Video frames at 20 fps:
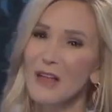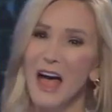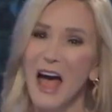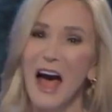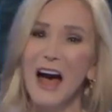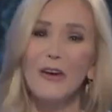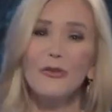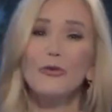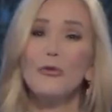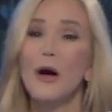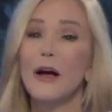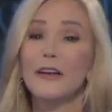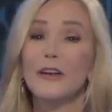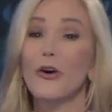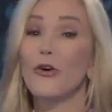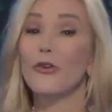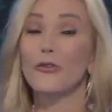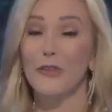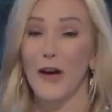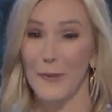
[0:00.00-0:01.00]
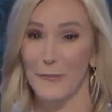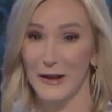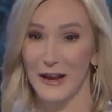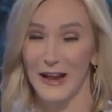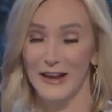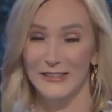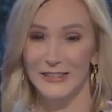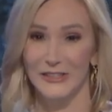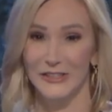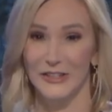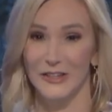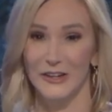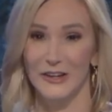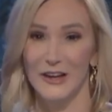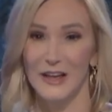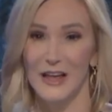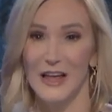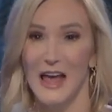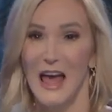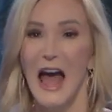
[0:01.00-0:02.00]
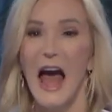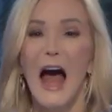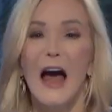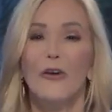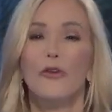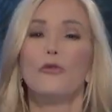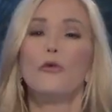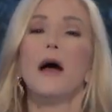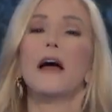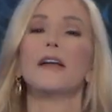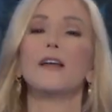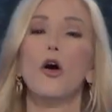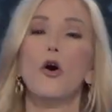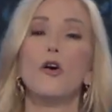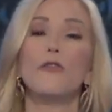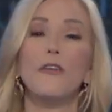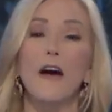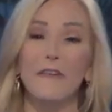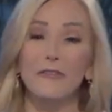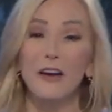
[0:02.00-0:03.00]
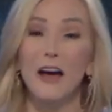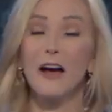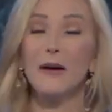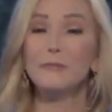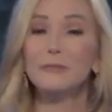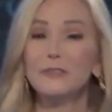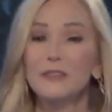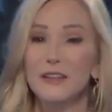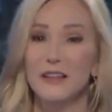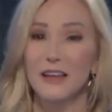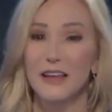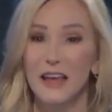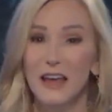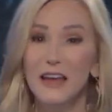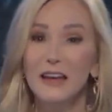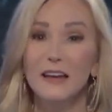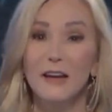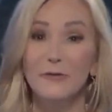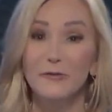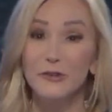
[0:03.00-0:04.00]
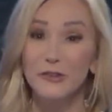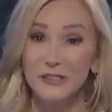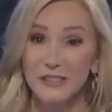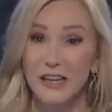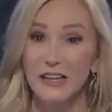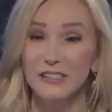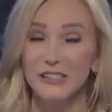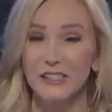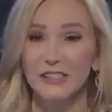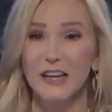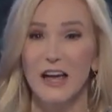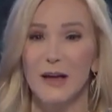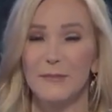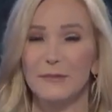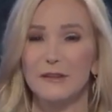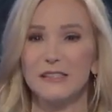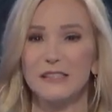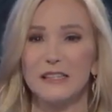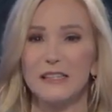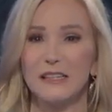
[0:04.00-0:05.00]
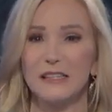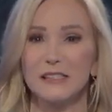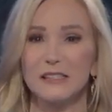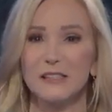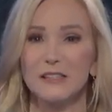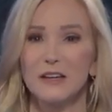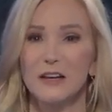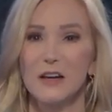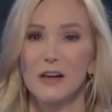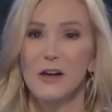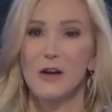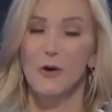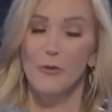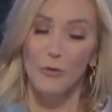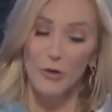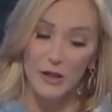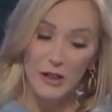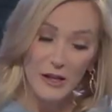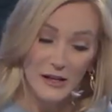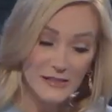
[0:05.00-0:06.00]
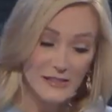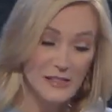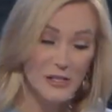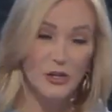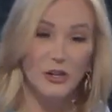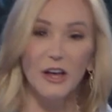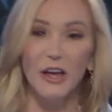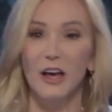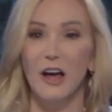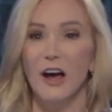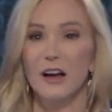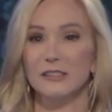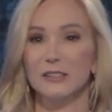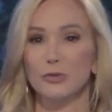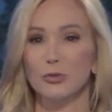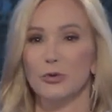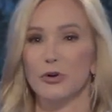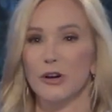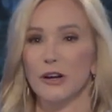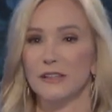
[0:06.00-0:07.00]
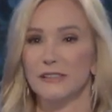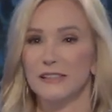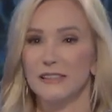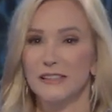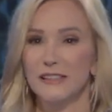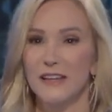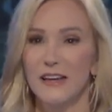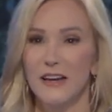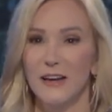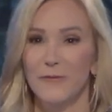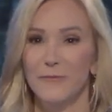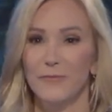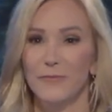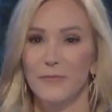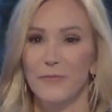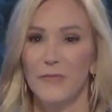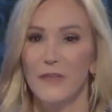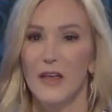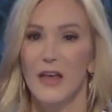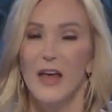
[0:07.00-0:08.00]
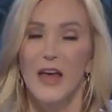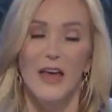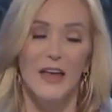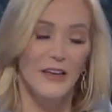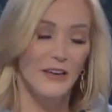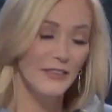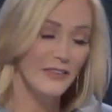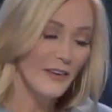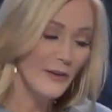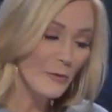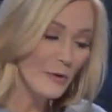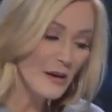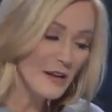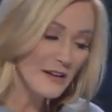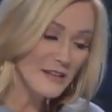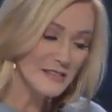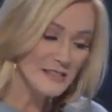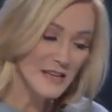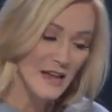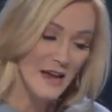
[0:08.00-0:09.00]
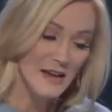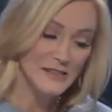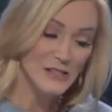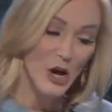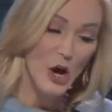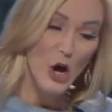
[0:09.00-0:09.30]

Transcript: How do I know if I'm an Esther? How do I know if I've come to the kingdom for such a time as this? Well, let's look at God's word and see. You see, when He says,